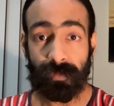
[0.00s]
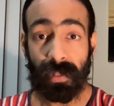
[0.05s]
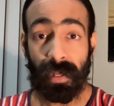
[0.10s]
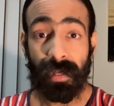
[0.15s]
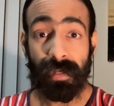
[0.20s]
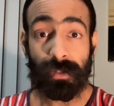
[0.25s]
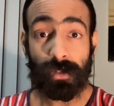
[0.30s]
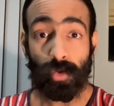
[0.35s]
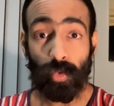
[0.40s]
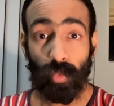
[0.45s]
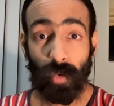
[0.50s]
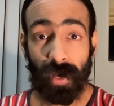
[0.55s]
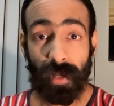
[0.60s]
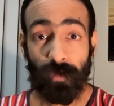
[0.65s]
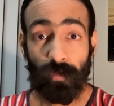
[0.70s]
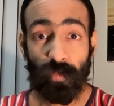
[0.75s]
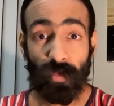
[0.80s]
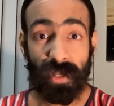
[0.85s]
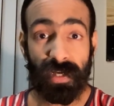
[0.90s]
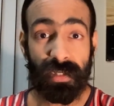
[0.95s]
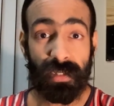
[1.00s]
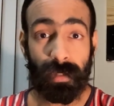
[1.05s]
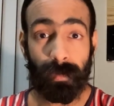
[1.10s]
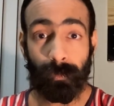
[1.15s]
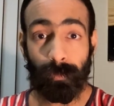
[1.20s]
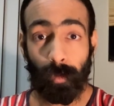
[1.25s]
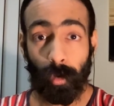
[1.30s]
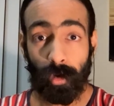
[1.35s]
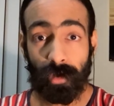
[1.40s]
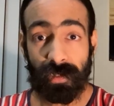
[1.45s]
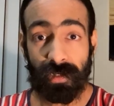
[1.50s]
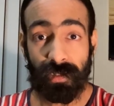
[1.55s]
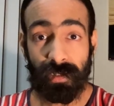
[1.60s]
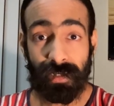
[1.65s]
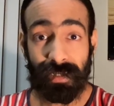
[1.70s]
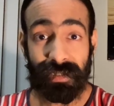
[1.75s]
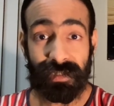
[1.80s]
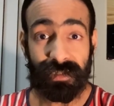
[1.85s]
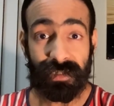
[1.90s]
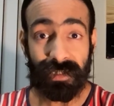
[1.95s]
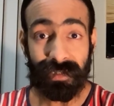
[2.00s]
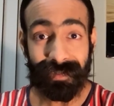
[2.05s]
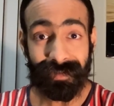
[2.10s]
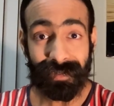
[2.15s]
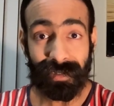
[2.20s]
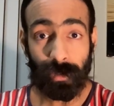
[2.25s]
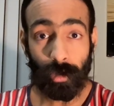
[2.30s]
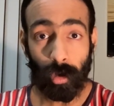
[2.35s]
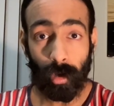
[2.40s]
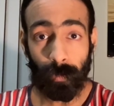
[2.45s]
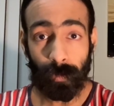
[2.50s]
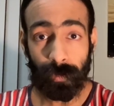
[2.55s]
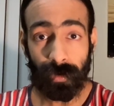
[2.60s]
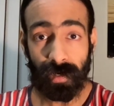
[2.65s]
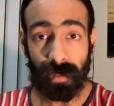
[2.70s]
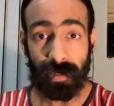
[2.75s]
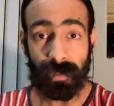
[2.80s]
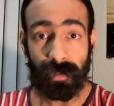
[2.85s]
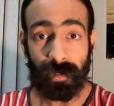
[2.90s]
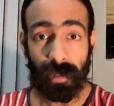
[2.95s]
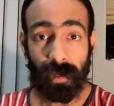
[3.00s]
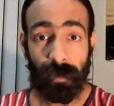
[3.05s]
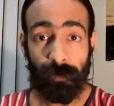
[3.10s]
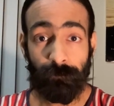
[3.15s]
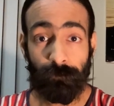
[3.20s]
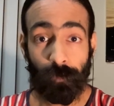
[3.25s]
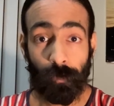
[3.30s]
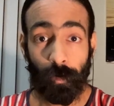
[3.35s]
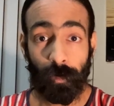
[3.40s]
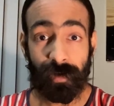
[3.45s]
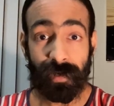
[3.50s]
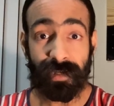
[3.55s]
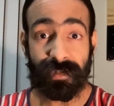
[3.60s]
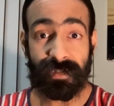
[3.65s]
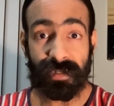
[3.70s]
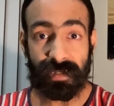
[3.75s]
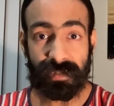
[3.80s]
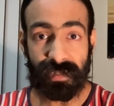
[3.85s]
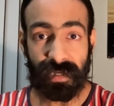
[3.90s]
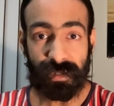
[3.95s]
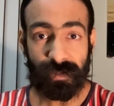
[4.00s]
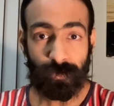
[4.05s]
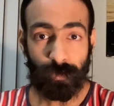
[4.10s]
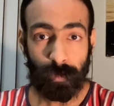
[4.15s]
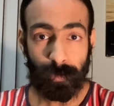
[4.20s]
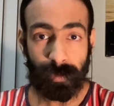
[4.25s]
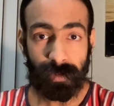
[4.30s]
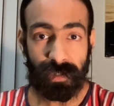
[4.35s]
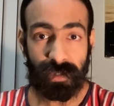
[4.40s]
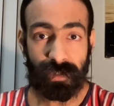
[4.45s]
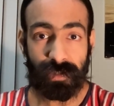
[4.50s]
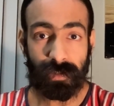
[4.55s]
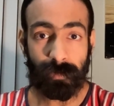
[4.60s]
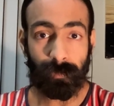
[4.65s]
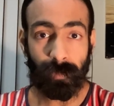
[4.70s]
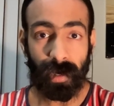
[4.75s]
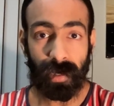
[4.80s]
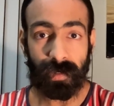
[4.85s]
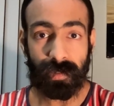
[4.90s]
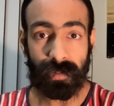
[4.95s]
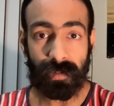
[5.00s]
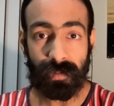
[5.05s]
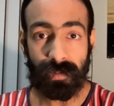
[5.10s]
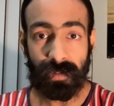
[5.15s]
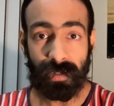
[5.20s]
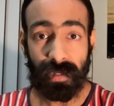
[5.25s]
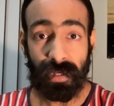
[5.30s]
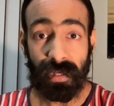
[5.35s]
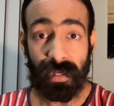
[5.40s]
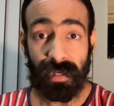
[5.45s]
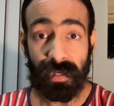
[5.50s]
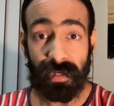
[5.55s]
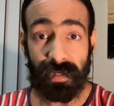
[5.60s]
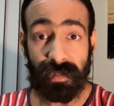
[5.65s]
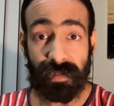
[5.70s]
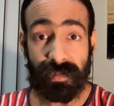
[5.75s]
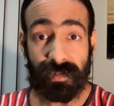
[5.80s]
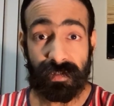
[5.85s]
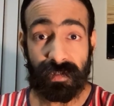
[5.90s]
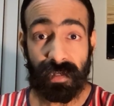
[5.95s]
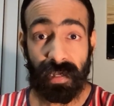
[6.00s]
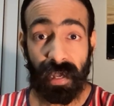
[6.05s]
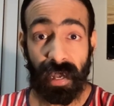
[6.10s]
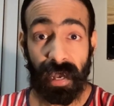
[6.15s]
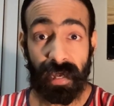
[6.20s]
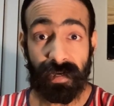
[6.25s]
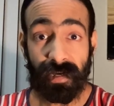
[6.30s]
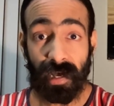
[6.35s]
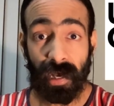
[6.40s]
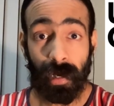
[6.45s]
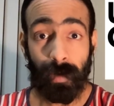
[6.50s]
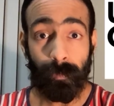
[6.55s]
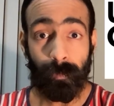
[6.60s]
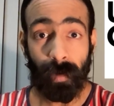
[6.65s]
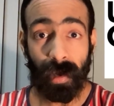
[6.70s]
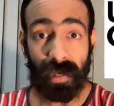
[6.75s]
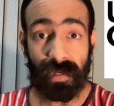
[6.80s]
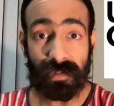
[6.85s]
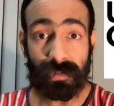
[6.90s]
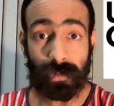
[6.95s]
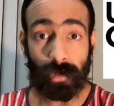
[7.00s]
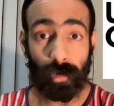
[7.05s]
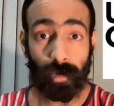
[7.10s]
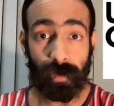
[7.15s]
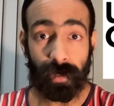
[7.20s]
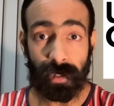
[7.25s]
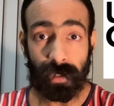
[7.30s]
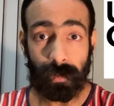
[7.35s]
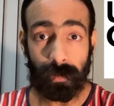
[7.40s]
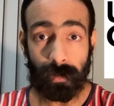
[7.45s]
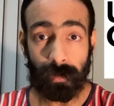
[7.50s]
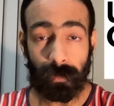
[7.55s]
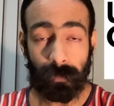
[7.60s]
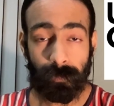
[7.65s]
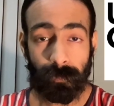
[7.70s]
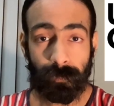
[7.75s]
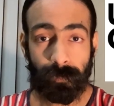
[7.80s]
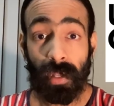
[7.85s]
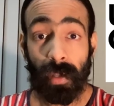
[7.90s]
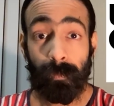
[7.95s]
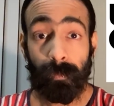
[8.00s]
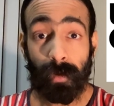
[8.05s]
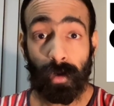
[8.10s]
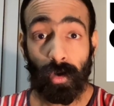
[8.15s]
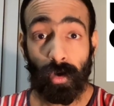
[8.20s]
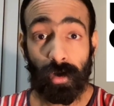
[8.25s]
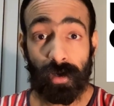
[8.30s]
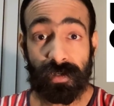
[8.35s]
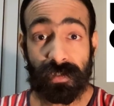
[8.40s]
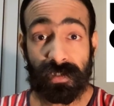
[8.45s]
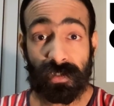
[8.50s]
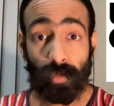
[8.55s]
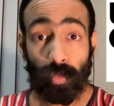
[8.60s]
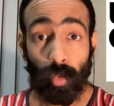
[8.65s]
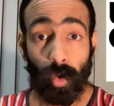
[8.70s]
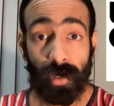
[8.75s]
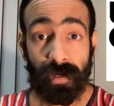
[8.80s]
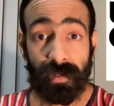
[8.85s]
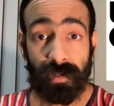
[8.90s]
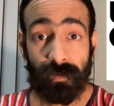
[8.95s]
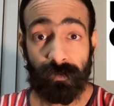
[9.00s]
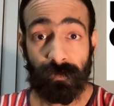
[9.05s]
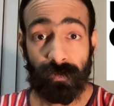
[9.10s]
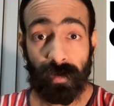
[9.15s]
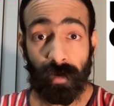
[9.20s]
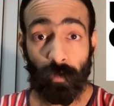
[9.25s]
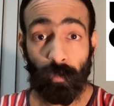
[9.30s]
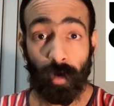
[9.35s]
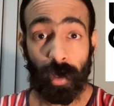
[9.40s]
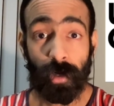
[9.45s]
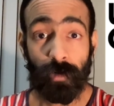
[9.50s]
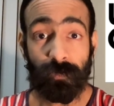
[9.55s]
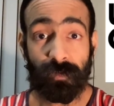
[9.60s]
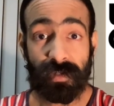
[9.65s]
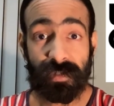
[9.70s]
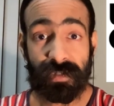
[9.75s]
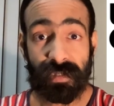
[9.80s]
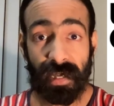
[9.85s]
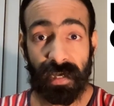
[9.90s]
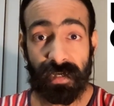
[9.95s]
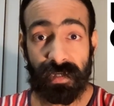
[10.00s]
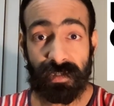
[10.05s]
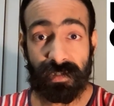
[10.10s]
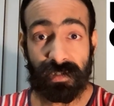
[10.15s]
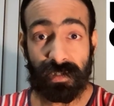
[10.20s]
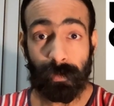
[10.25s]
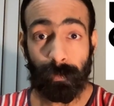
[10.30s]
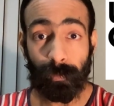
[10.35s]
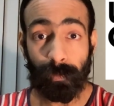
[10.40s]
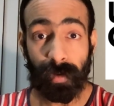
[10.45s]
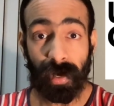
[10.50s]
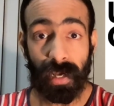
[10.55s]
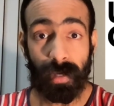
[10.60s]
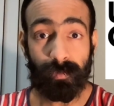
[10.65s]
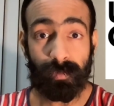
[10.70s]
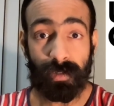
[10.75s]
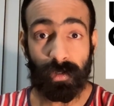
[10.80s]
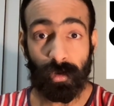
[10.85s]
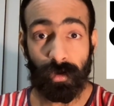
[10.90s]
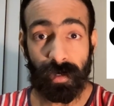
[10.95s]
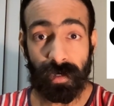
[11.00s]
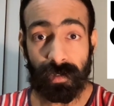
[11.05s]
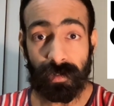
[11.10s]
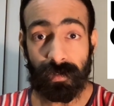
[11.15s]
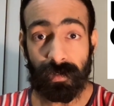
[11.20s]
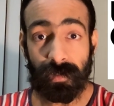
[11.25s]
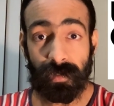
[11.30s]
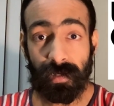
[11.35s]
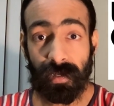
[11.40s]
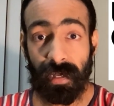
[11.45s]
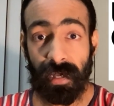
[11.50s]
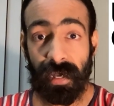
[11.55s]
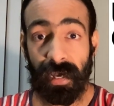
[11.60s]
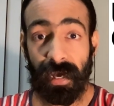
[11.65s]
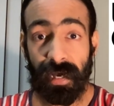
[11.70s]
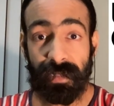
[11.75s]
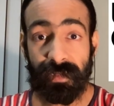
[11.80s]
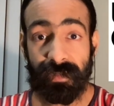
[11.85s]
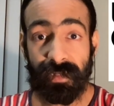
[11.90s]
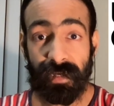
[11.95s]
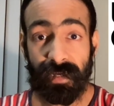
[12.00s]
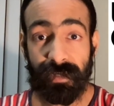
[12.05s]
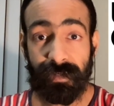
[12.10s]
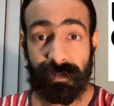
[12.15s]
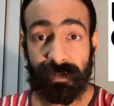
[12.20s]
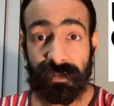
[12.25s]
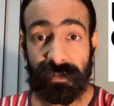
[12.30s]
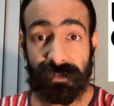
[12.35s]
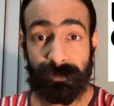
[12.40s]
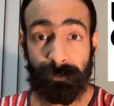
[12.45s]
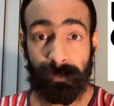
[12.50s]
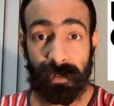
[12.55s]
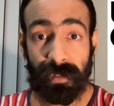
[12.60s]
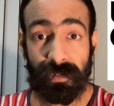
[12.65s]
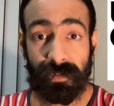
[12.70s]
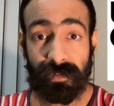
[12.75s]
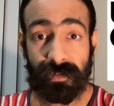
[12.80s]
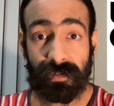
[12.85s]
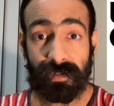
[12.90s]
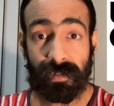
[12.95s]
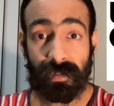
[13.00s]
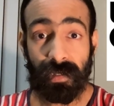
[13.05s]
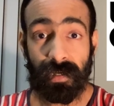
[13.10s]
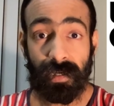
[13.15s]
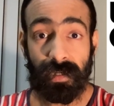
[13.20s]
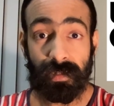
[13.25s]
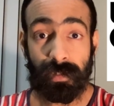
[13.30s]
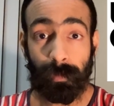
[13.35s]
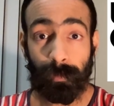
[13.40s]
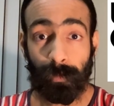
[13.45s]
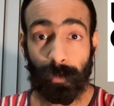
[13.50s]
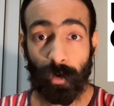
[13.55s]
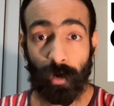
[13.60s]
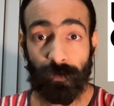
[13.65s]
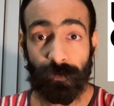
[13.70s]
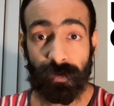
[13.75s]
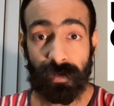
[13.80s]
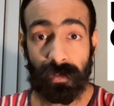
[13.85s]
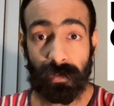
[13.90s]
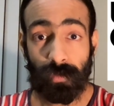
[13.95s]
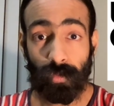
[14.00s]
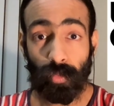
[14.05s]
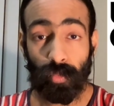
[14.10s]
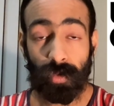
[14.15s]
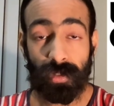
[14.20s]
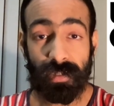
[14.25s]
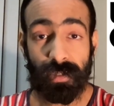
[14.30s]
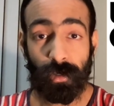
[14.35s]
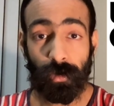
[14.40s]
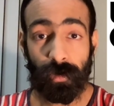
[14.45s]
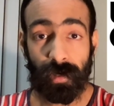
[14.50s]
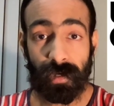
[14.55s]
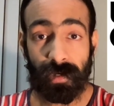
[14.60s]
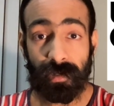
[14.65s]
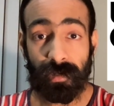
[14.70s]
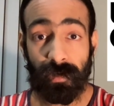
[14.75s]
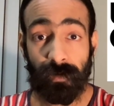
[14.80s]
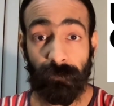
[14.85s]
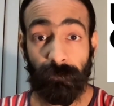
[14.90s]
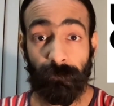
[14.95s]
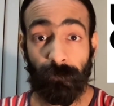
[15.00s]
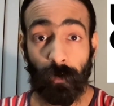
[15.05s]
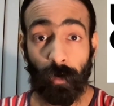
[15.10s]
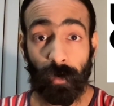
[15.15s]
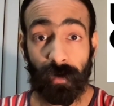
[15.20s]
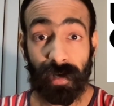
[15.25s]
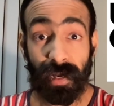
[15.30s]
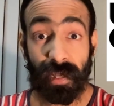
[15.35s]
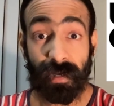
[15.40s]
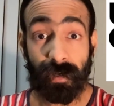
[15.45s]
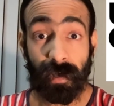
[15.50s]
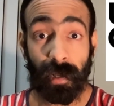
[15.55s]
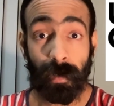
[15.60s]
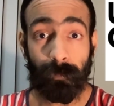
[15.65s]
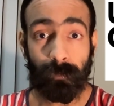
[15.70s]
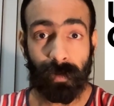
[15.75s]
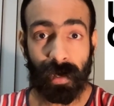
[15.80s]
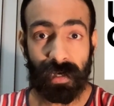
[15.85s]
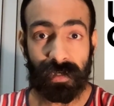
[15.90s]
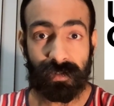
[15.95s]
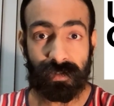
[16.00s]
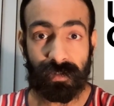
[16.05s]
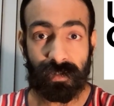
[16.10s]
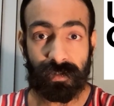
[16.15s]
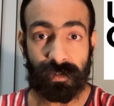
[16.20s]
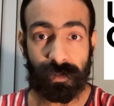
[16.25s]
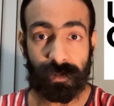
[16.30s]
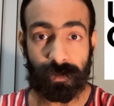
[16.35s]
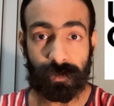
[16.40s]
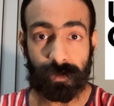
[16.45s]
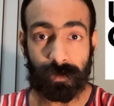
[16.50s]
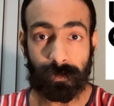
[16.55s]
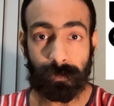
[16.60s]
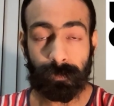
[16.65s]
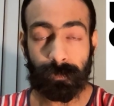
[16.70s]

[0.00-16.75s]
So one very important engineering component for a successful prediction market is an unbiased oracle. Because what if one of the sides bribe the oracle and then splits the profit with the oracle for an unbiased decision?